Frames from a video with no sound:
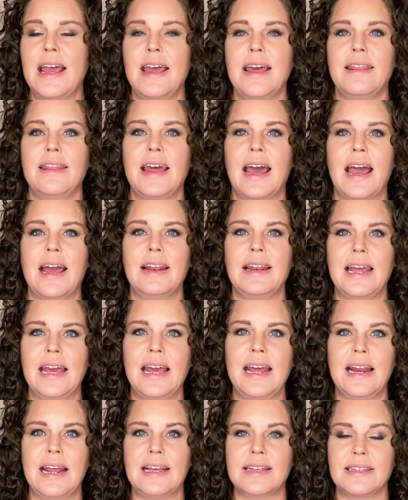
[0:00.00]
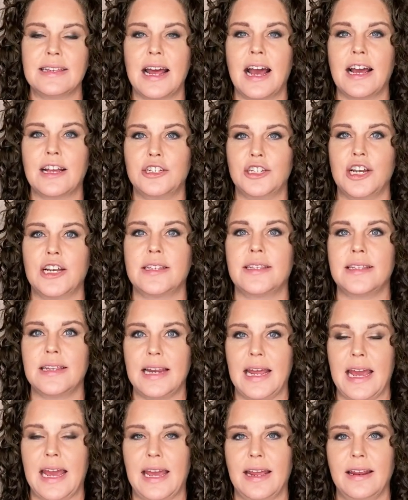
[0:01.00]
that knit is not just
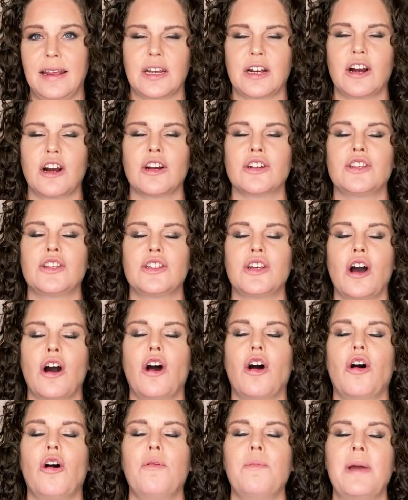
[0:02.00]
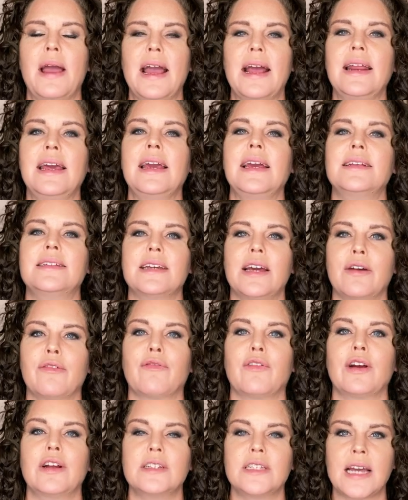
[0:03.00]
knit. There are so many
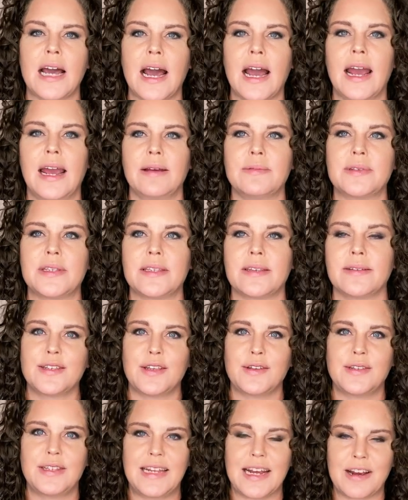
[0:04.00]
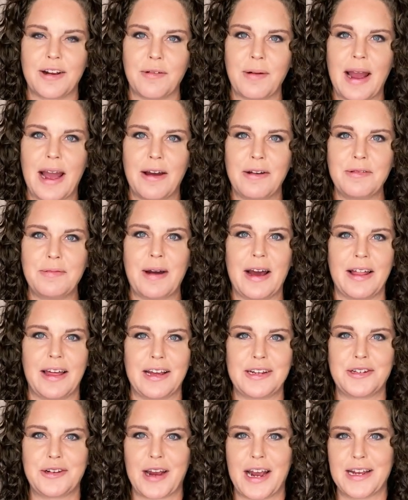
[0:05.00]
different types. So stick around while
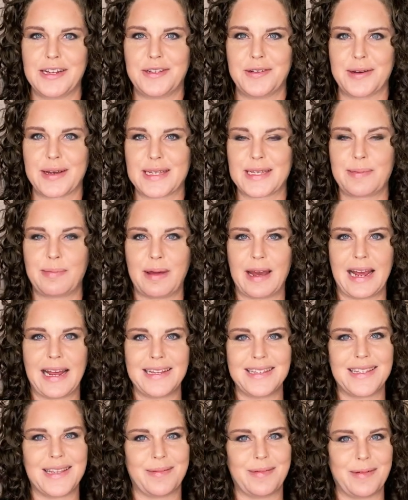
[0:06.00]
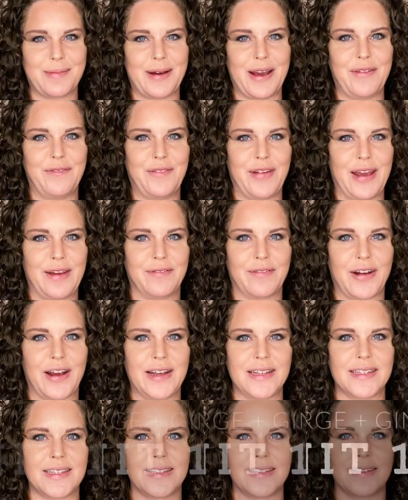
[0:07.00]
I try to explain some of my
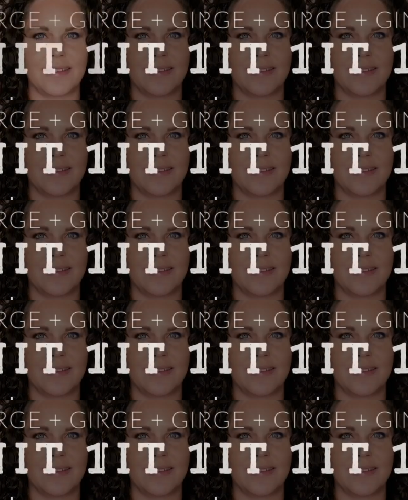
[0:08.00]
favorites.